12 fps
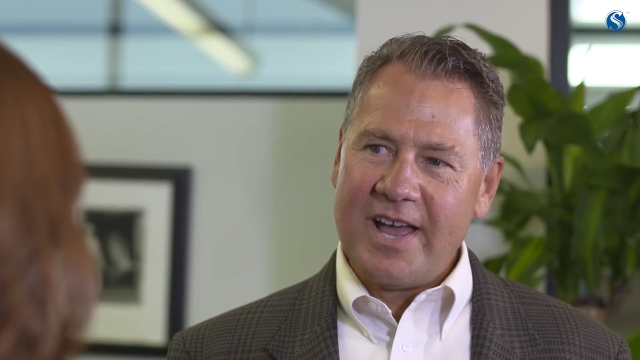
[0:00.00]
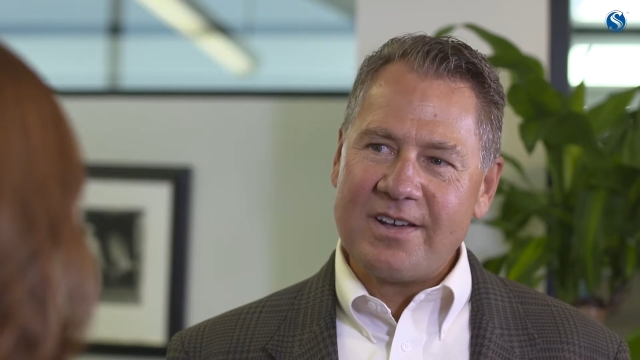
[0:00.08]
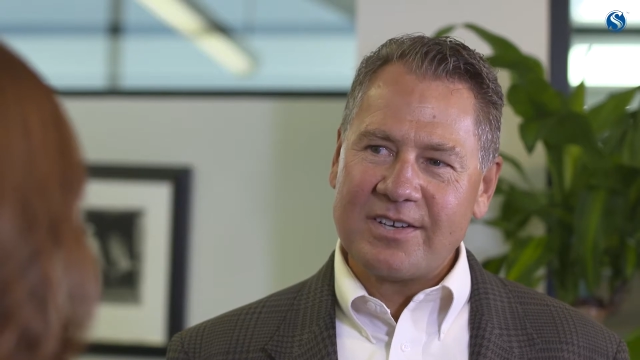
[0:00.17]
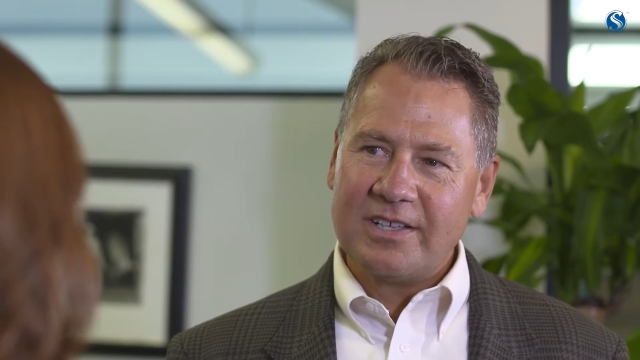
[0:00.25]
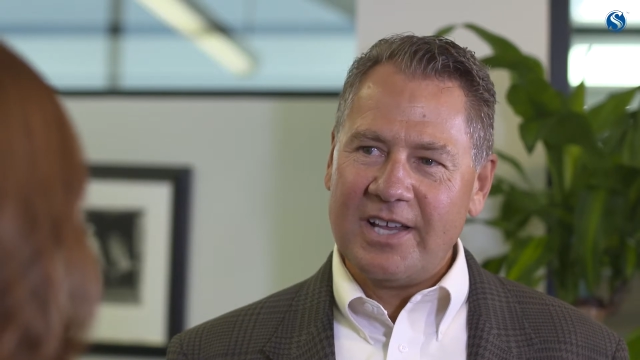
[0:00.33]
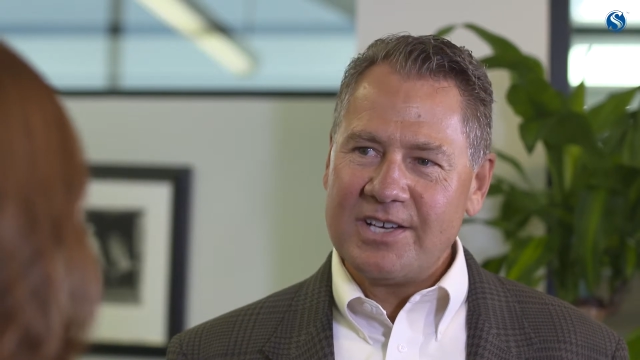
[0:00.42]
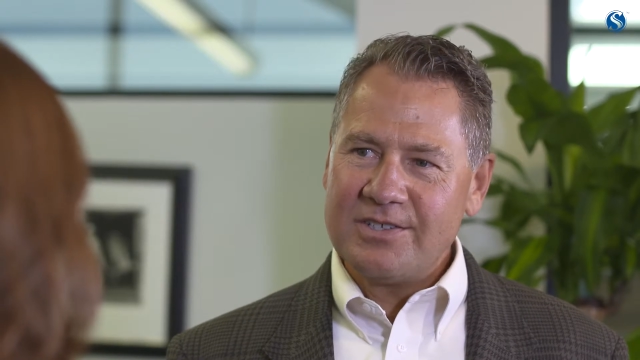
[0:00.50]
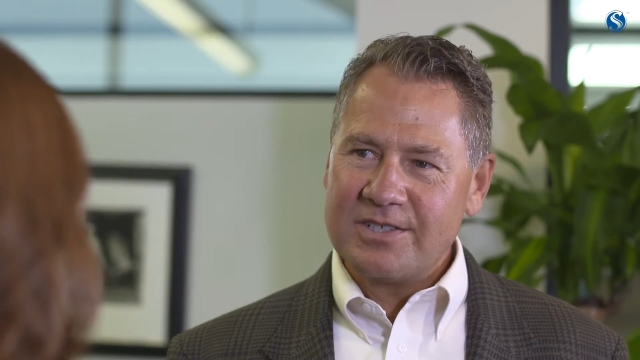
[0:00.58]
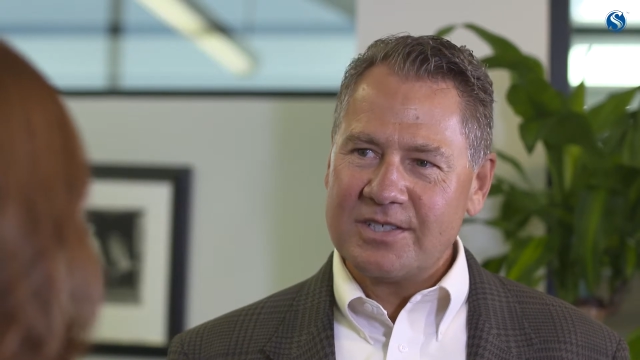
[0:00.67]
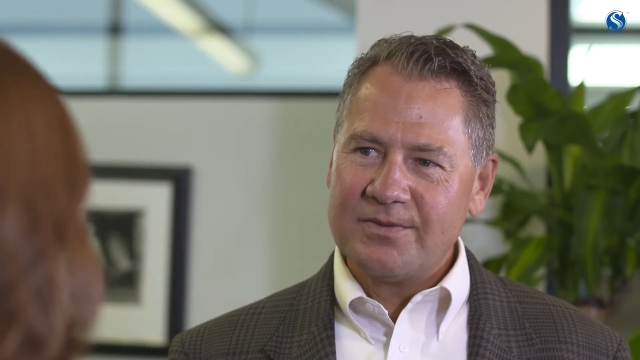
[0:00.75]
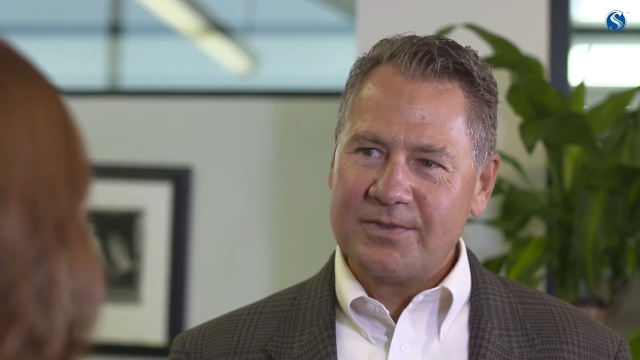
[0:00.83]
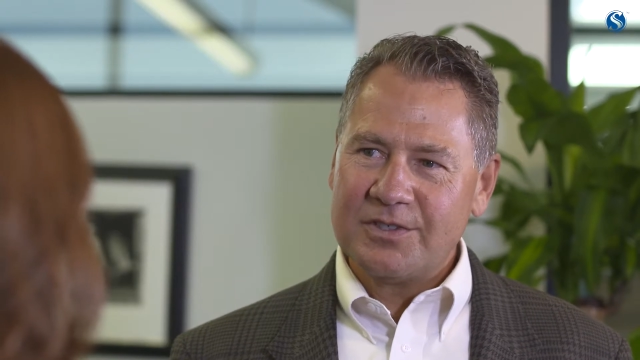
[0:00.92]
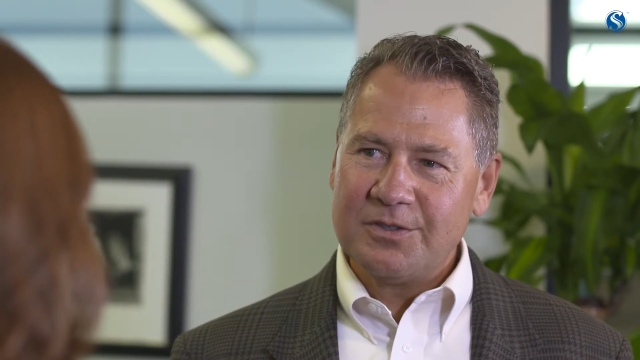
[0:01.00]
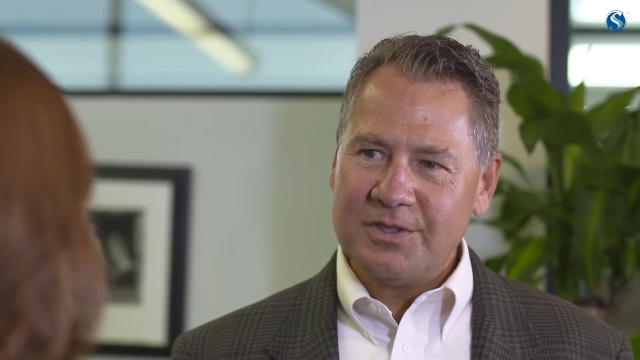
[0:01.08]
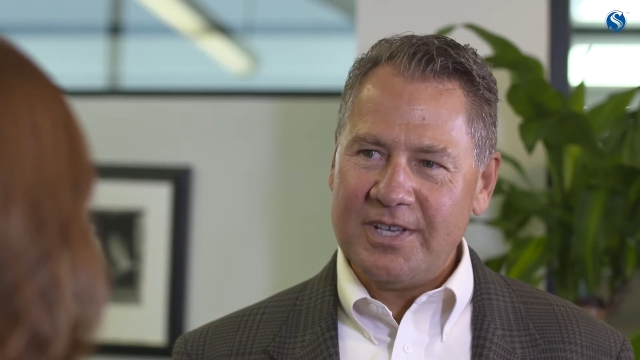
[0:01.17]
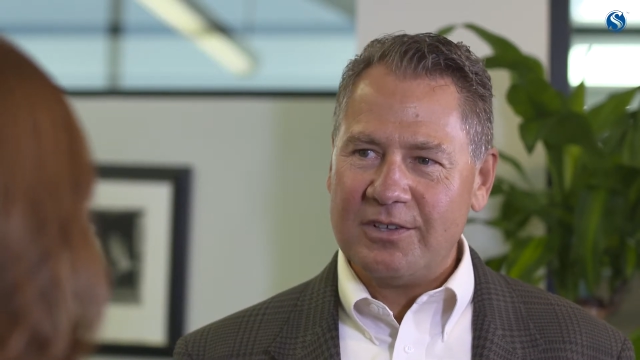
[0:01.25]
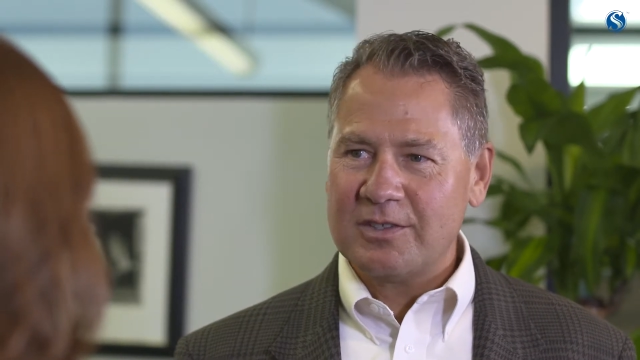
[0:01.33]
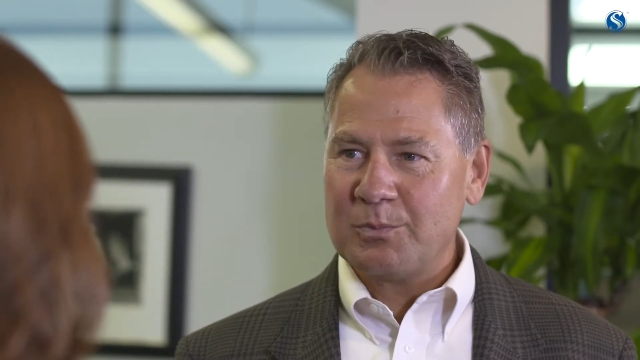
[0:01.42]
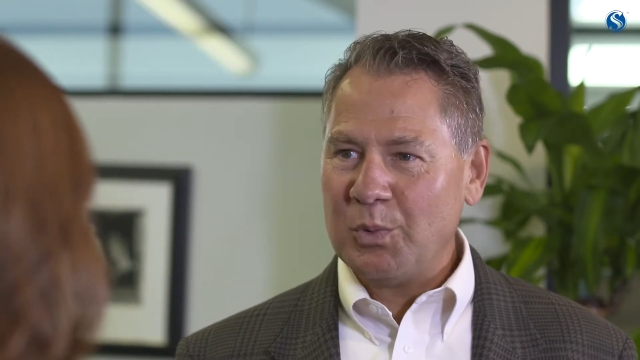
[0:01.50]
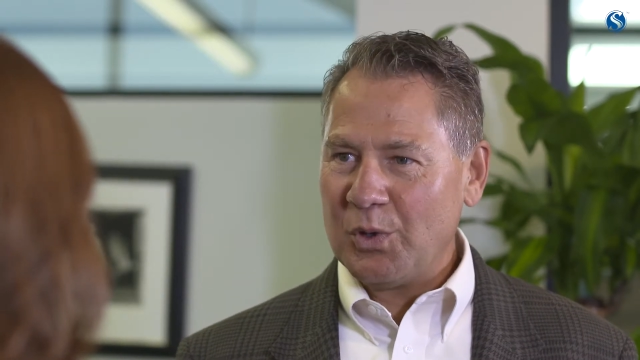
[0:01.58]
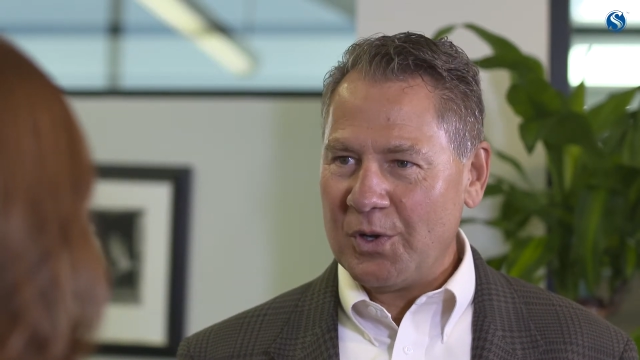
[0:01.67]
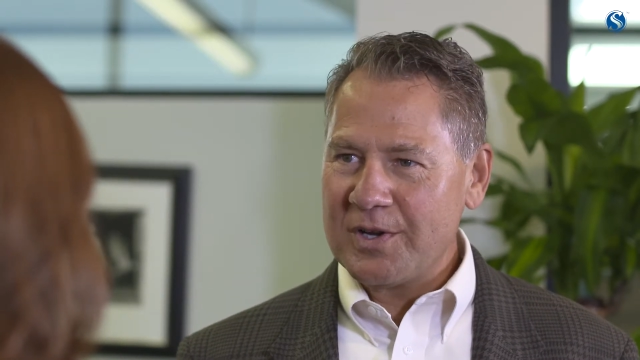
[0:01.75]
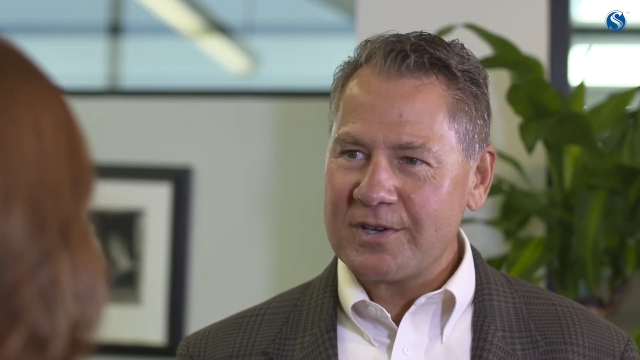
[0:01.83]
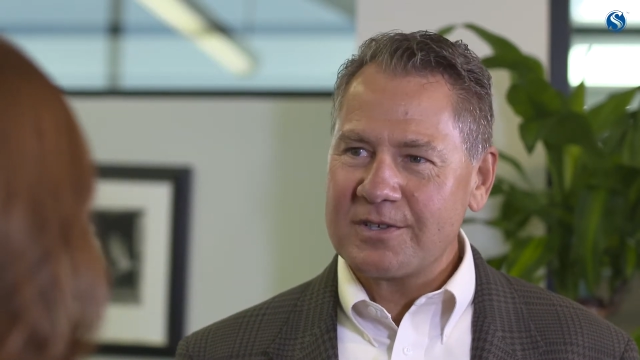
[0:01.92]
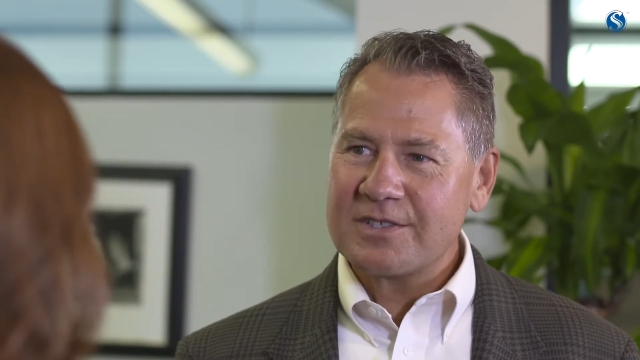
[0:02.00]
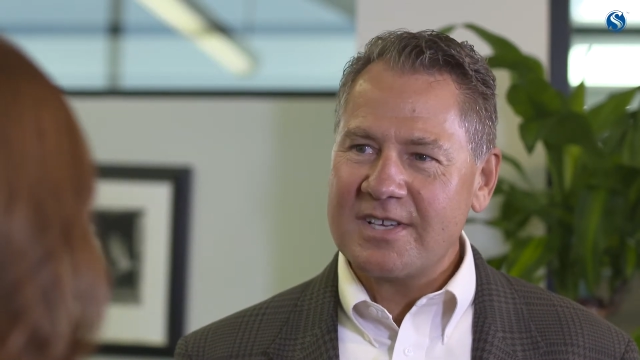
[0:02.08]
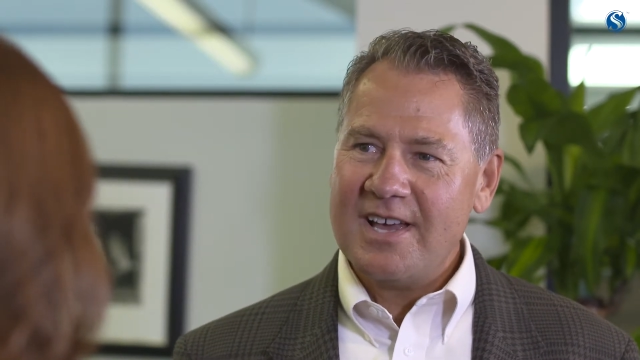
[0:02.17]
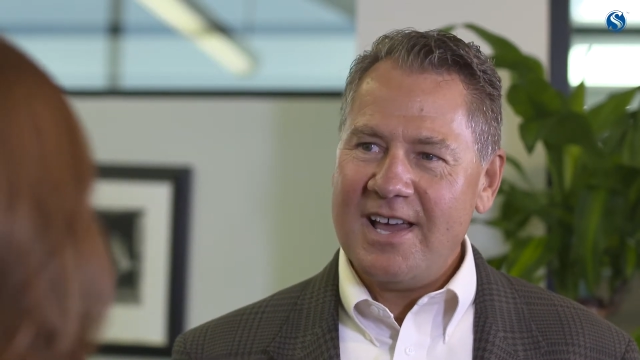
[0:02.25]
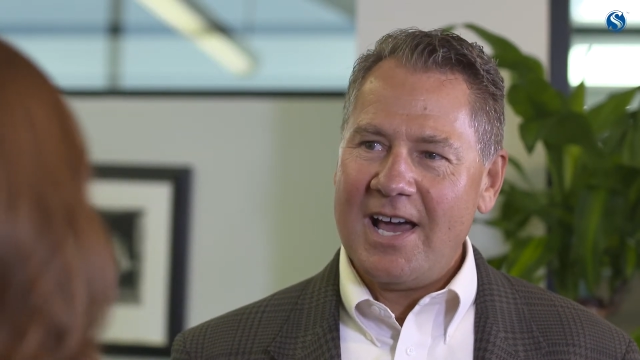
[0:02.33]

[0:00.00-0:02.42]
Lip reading: calculations to tell employers